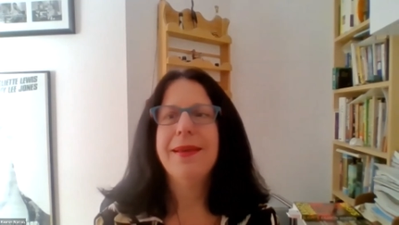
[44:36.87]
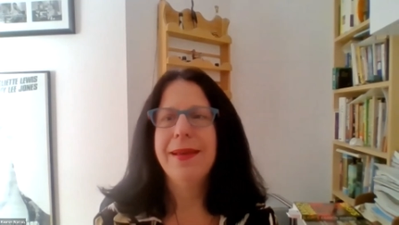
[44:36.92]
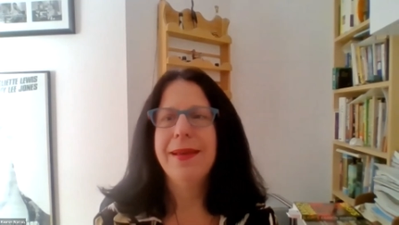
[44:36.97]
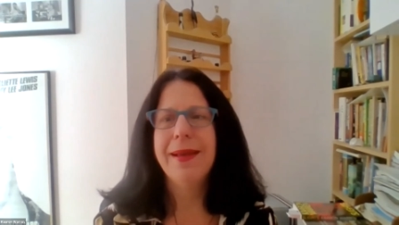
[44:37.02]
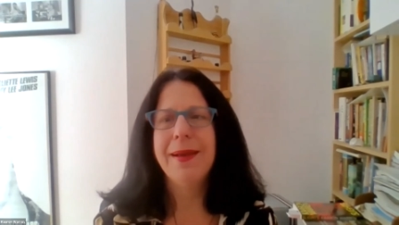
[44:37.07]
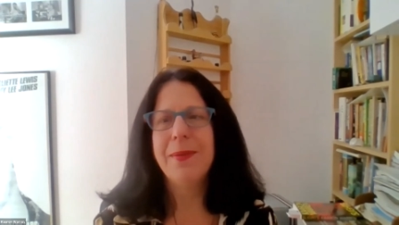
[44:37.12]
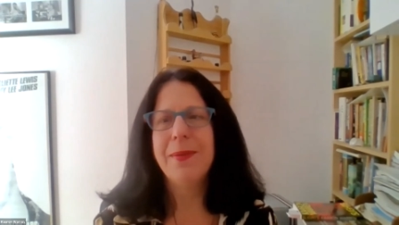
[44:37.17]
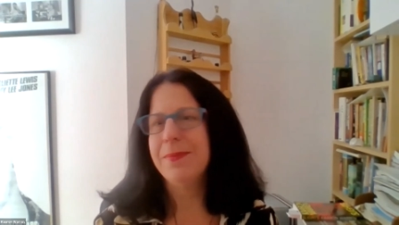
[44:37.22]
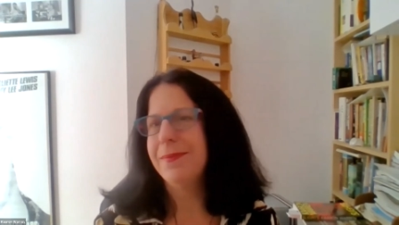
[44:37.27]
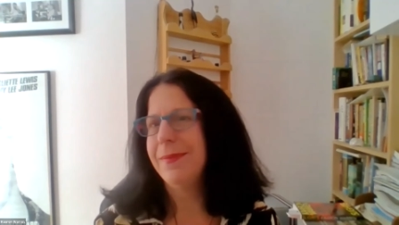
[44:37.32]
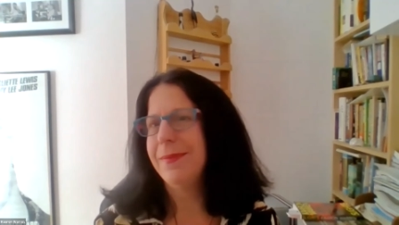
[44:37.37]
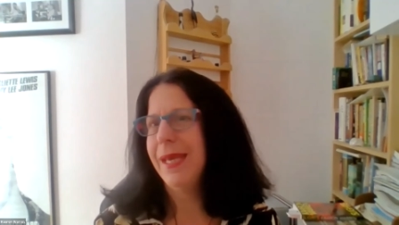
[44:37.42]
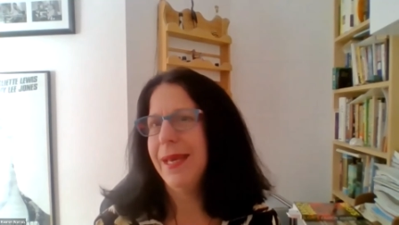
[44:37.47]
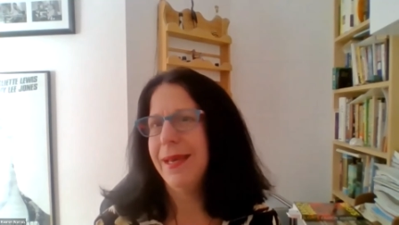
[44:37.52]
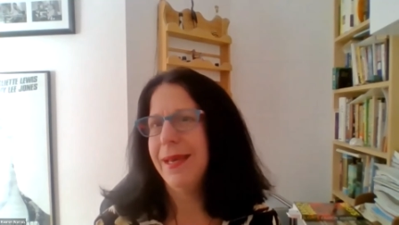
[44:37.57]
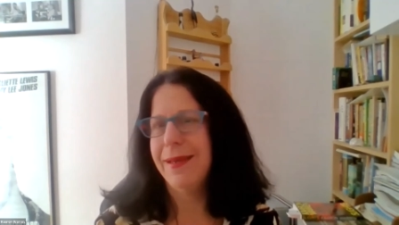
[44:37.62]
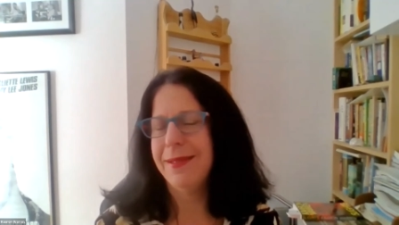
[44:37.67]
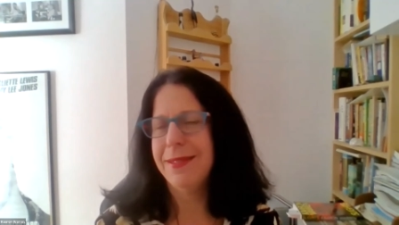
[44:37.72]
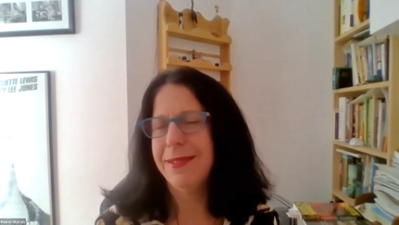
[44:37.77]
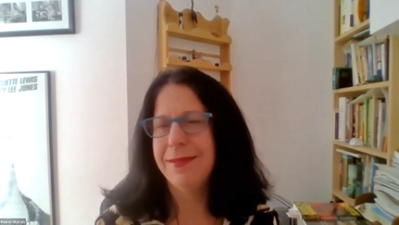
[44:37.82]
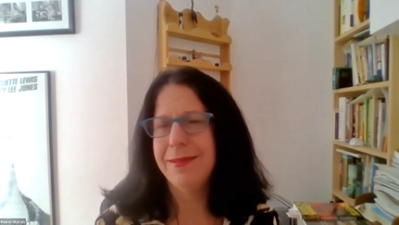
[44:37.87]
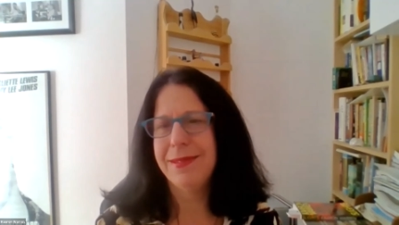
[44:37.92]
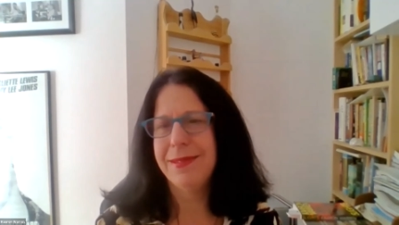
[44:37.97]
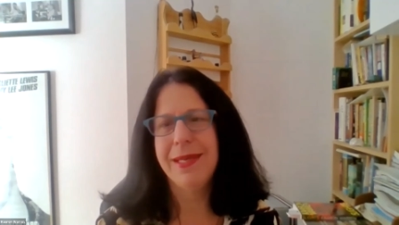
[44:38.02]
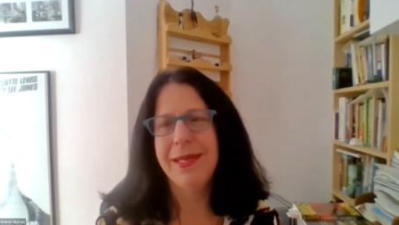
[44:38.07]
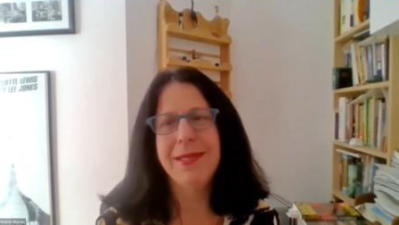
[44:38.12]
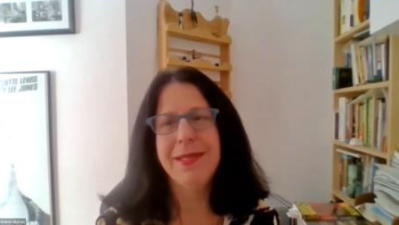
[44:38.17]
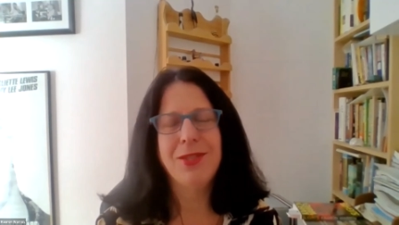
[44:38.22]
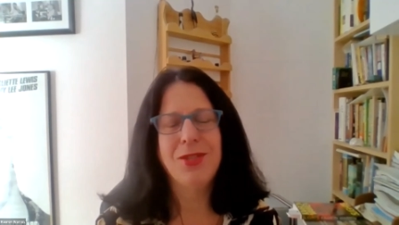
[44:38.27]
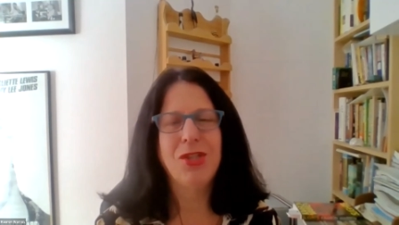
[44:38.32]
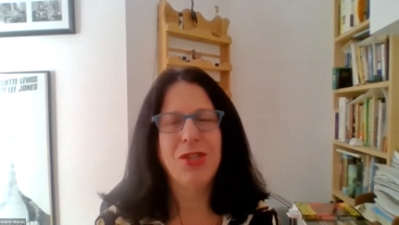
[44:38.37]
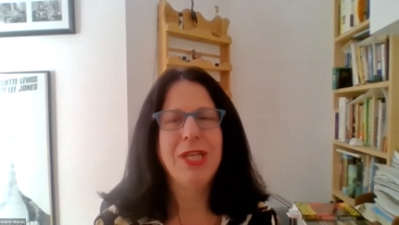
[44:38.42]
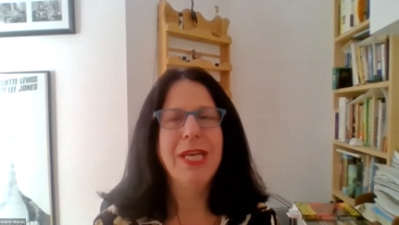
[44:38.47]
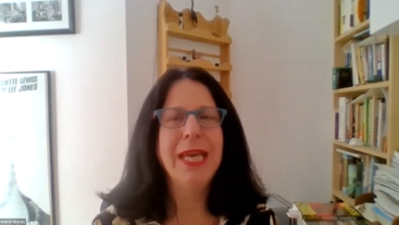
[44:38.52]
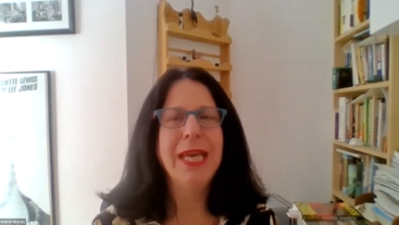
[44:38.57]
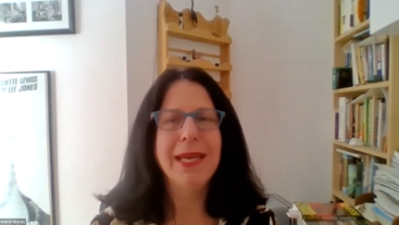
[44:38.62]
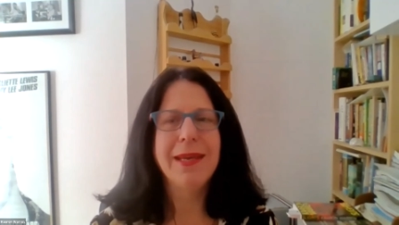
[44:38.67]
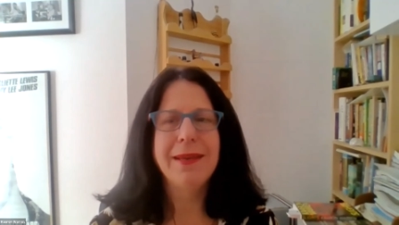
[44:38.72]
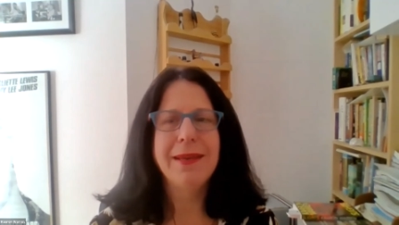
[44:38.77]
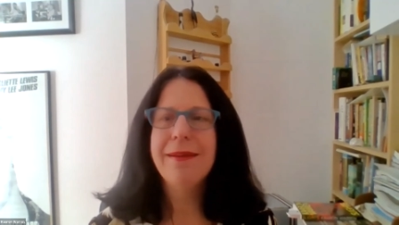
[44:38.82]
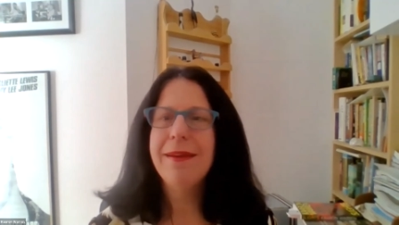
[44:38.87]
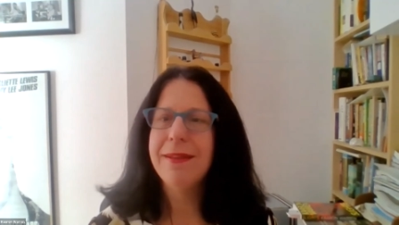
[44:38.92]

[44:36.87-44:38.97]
Yeah, it's tricky.